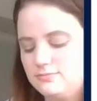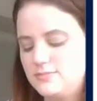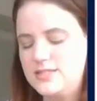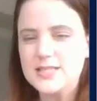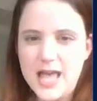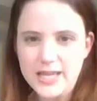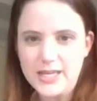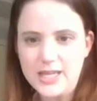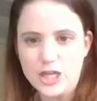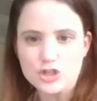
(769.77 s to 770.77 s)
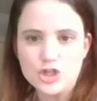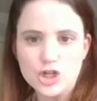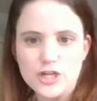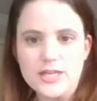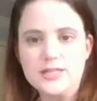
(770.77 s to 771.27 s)
sliding, and
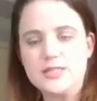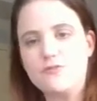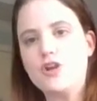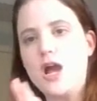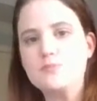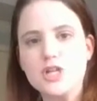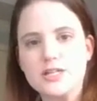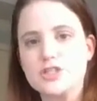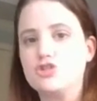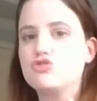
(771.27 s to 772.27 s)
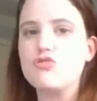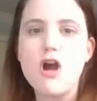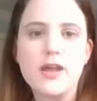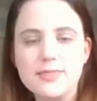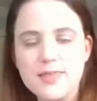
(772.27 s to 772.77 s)
turning different objects and
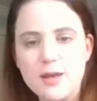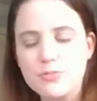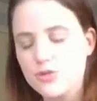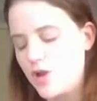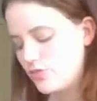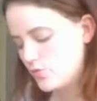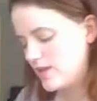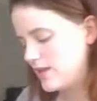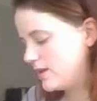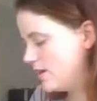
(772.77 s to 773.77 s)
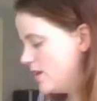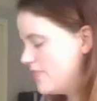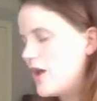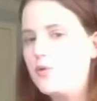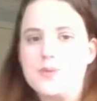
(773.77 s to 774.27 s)
drawing them throughout the week.
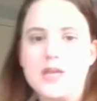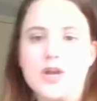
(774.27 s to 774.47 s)
That would be a